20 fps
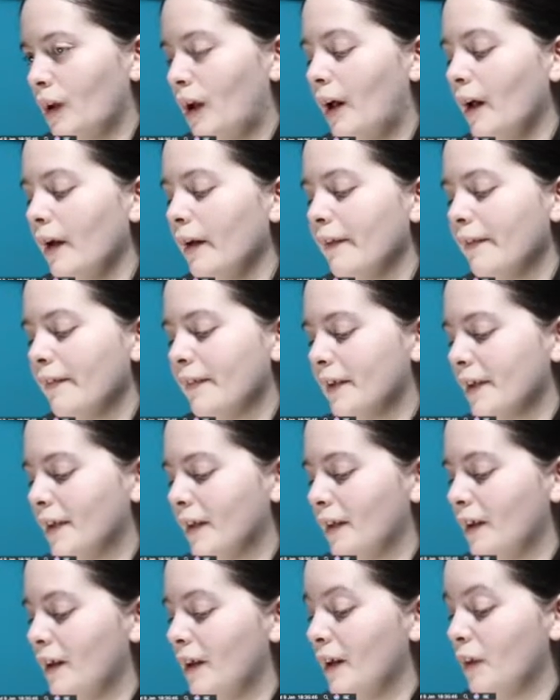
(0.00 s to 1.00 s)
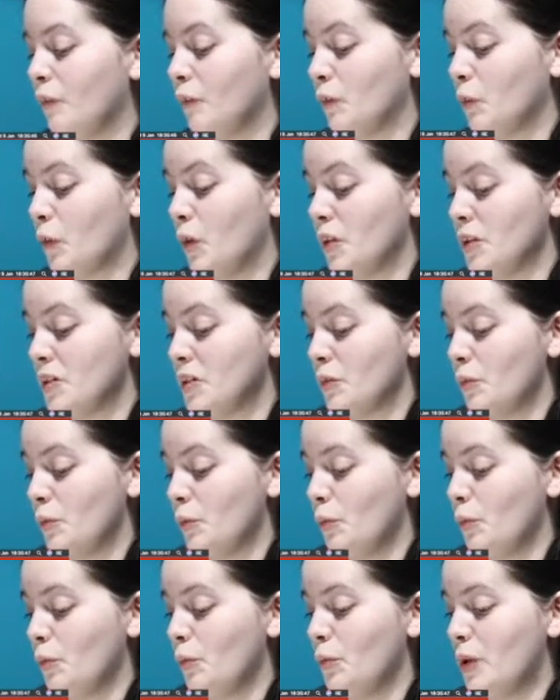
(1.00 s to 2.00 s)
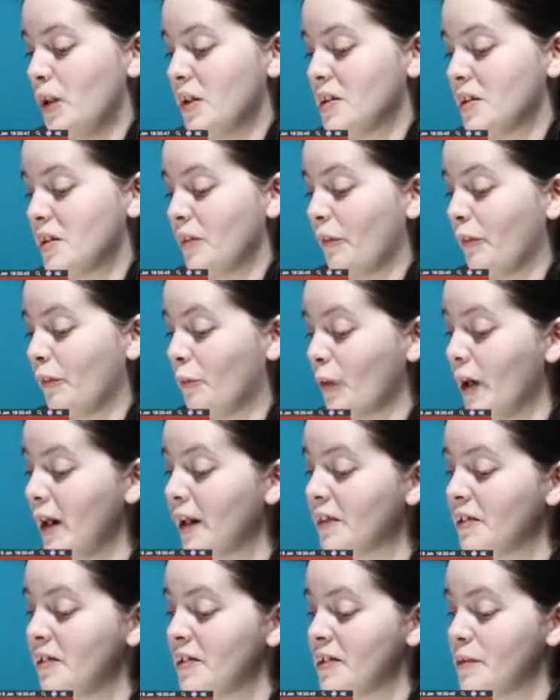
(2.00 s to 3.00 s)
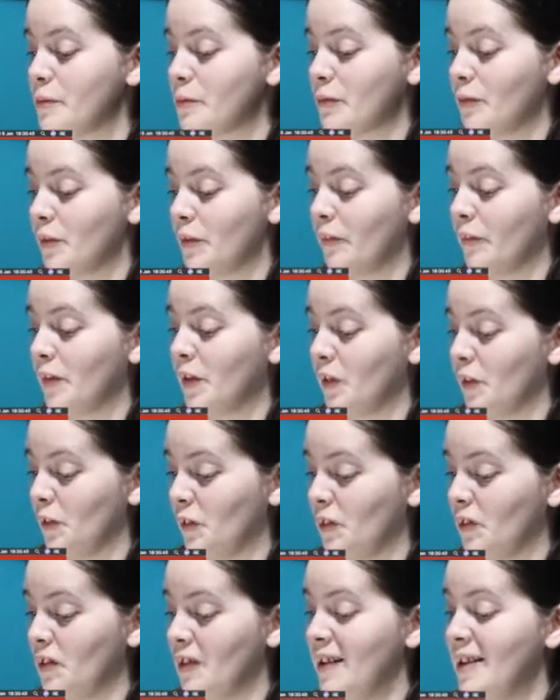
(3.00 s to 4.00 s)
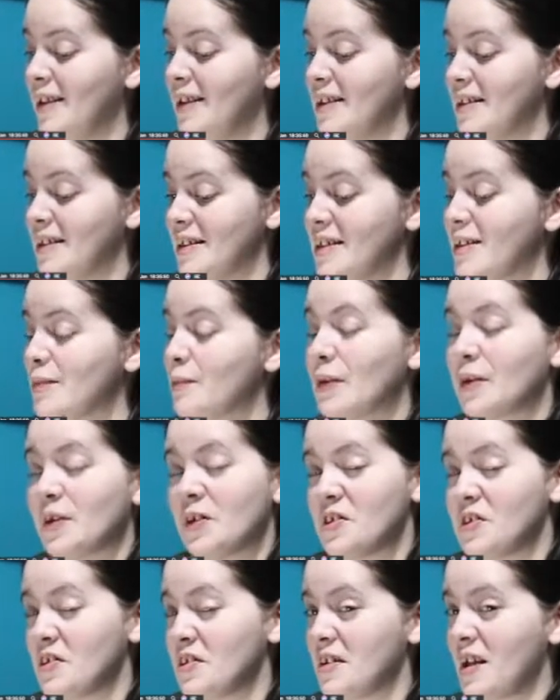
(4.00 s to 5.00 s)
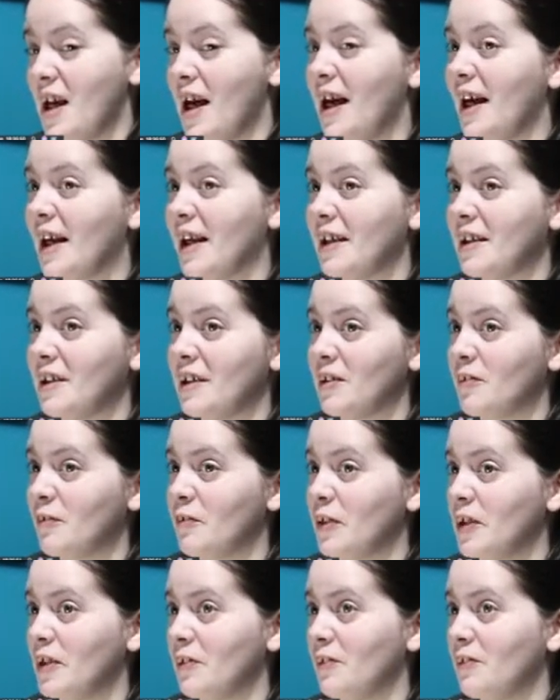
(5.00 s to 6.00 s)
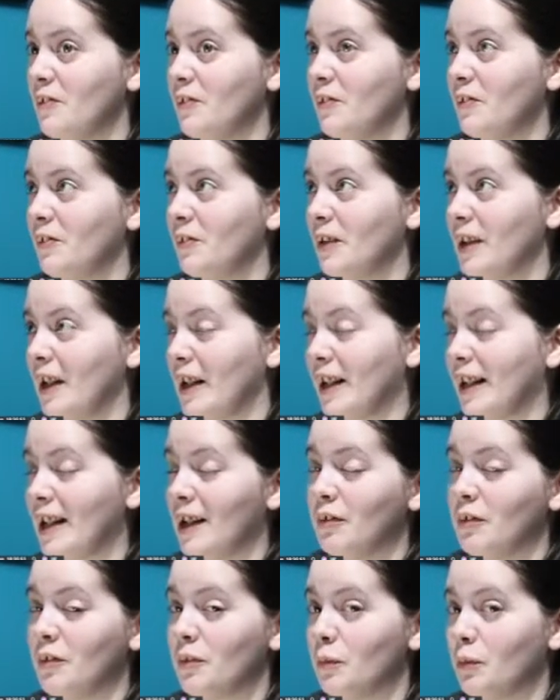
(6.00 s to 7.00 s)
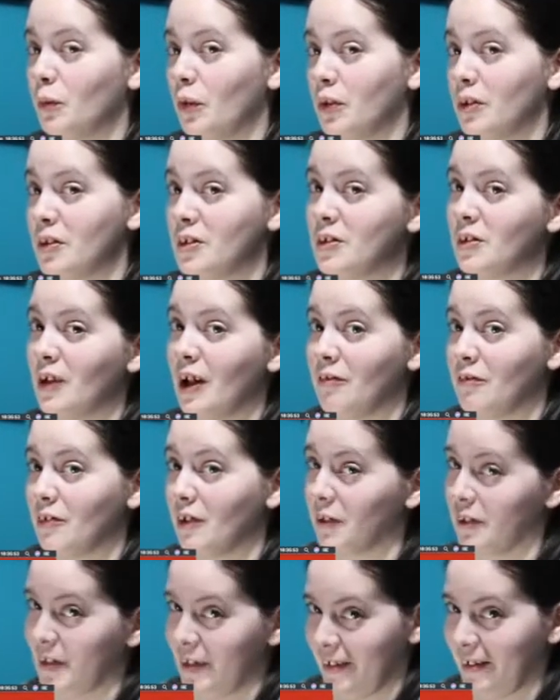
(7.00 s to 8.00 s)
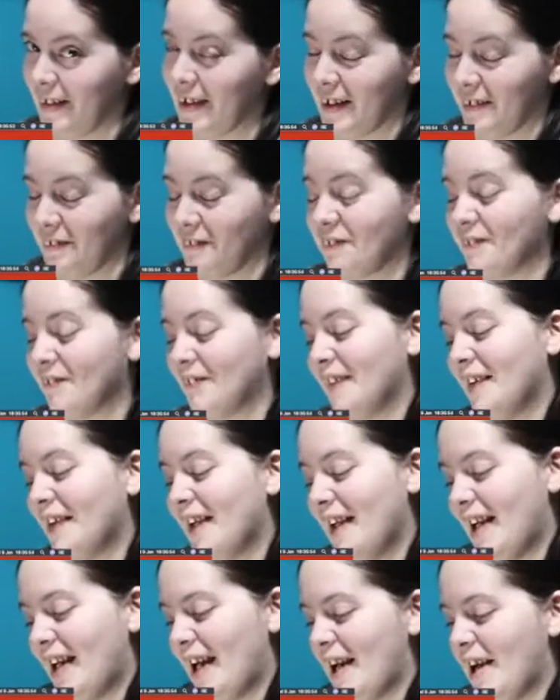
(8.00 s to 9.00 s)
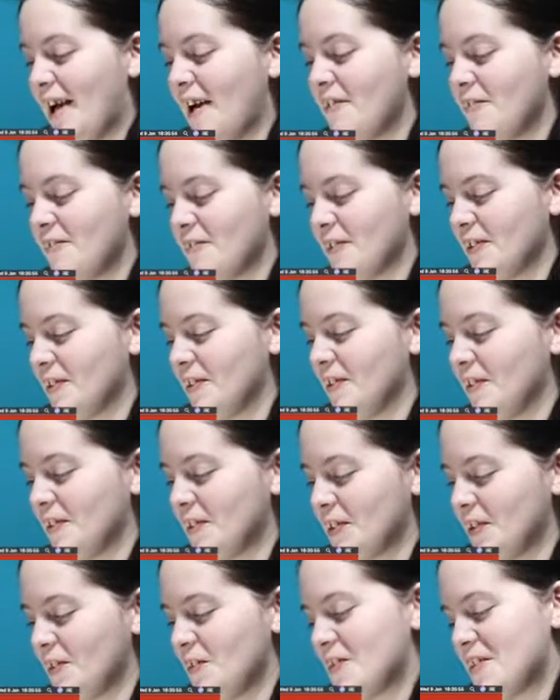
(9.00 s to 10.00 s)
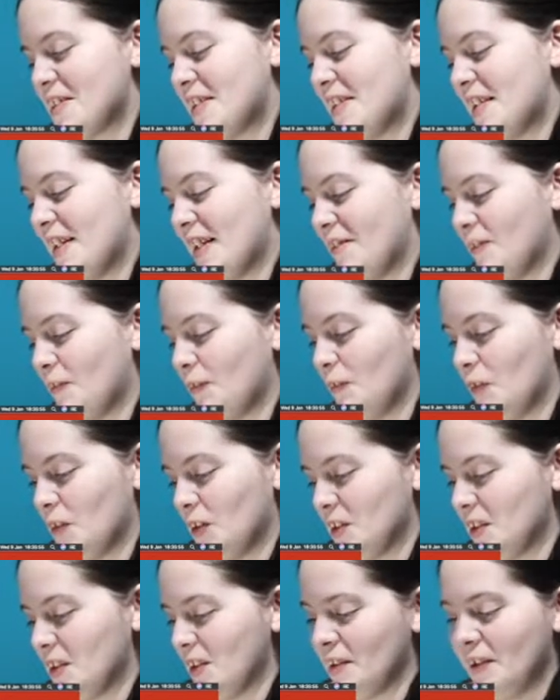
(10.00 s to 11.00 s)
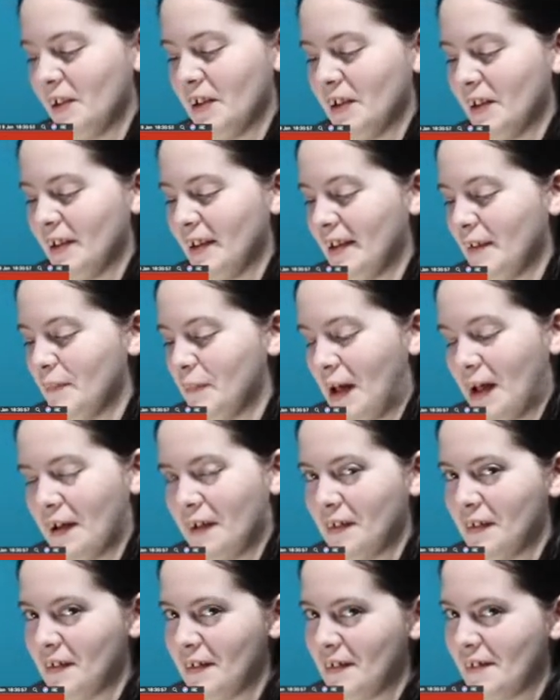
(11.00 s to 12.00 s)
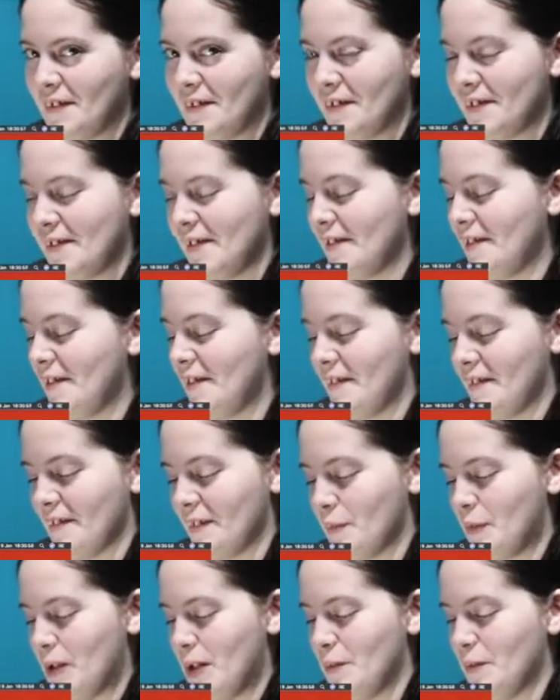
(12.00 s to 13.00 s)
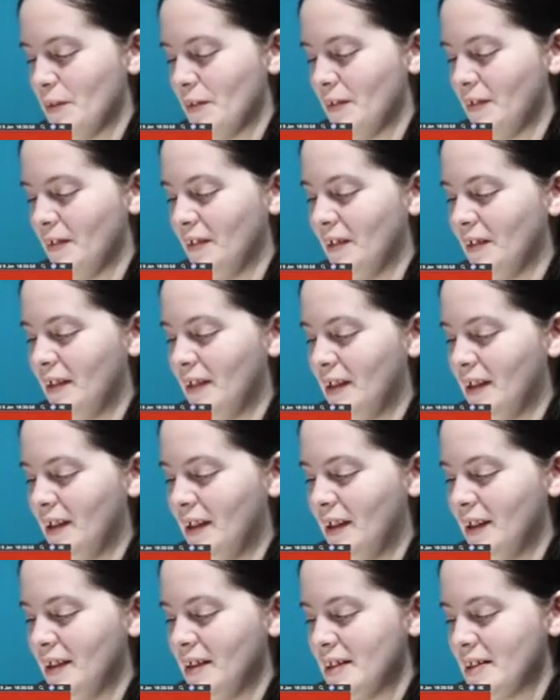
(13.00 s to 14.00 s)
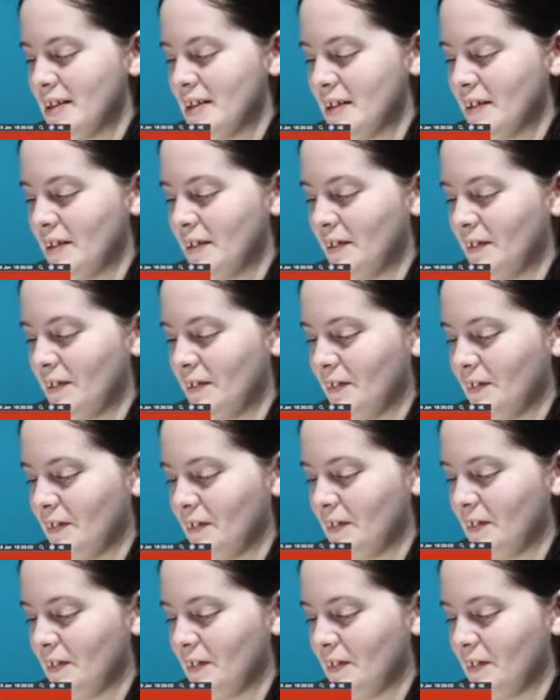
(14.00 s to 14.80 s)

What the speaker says: I think I would want to rescue the records before the cure, just because I feel like I would want to have a look at them. I feel nosy and would want to learn about all the people. So,